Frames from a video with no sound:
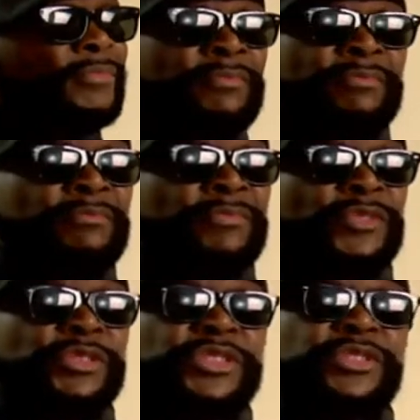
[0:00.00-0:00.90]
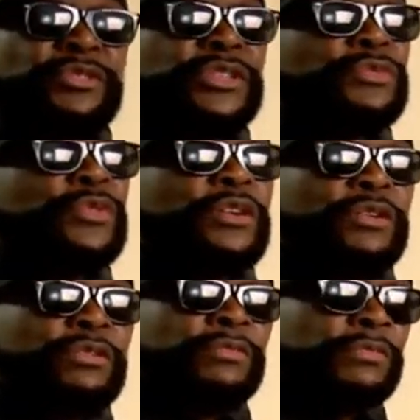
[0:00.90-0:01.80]
what you're doing is
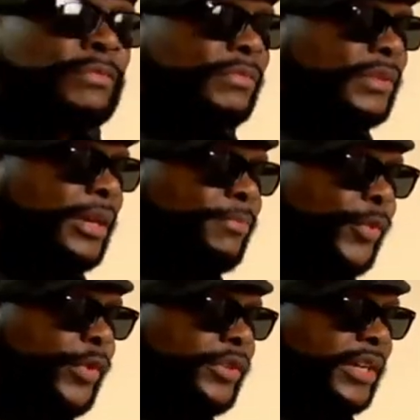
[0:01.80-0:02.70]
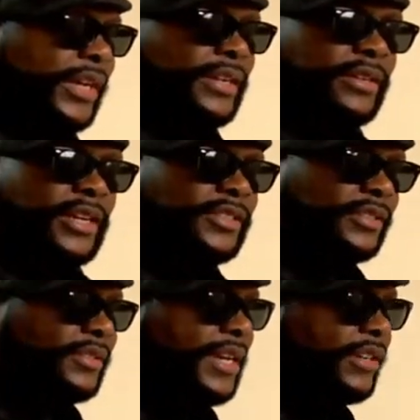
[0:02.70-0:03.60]
wrong. That parental alienation
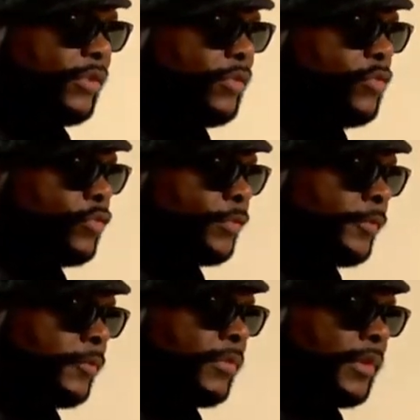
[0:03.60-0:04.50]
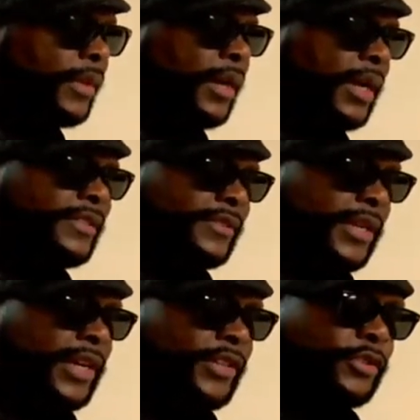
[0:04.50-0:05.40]
is not cool. I
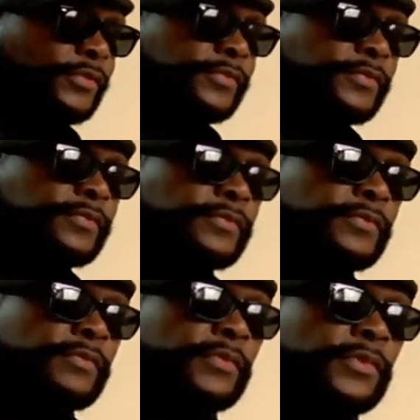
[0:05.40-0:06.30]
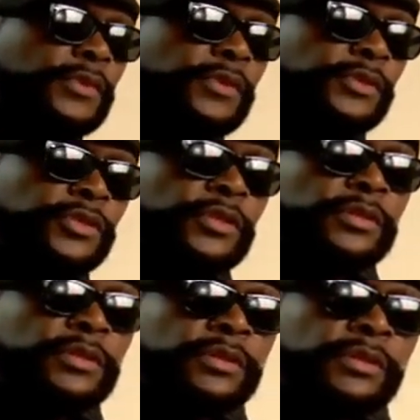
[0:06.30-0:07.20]
understand you. You
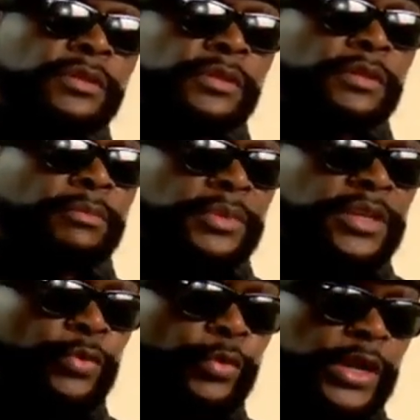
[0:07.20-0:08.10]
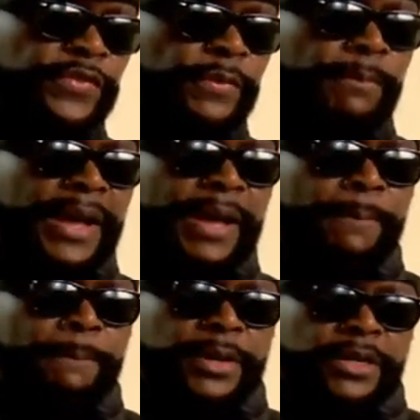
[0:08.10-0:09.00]
took me away from my
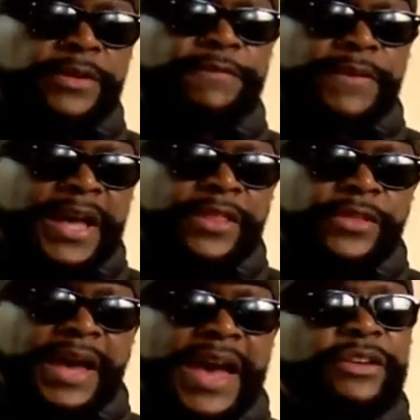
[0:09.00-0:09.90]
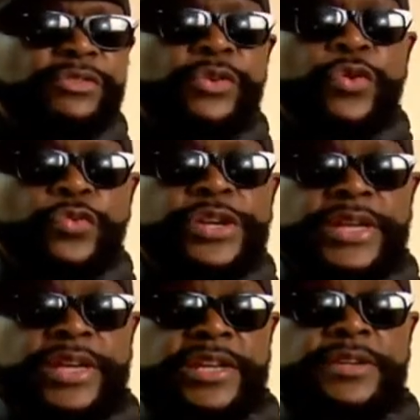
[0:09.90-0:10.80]
blood father. I don't know who the
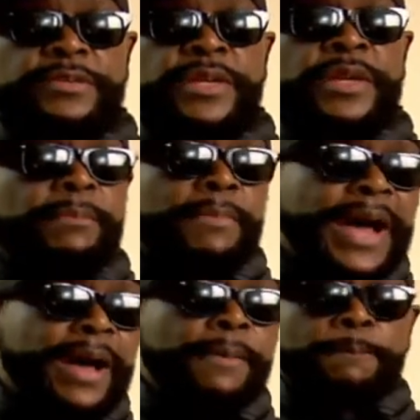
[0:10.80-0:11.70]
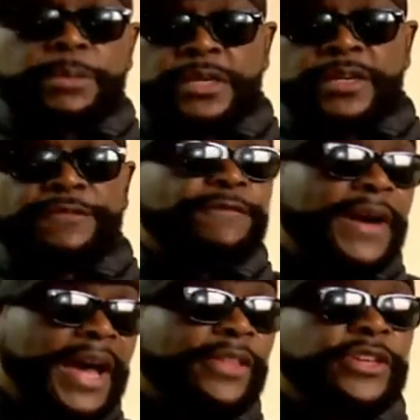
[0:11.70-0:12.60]
hell my blood
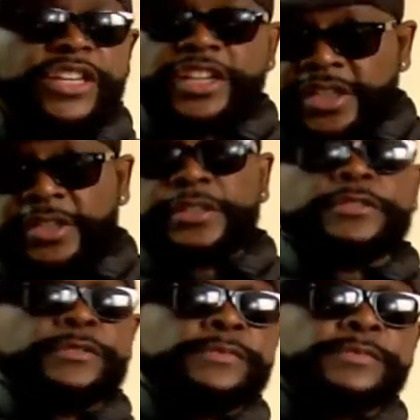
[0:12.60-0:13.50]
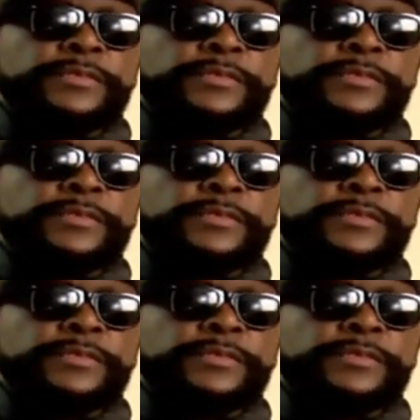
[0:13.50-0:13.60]
father is.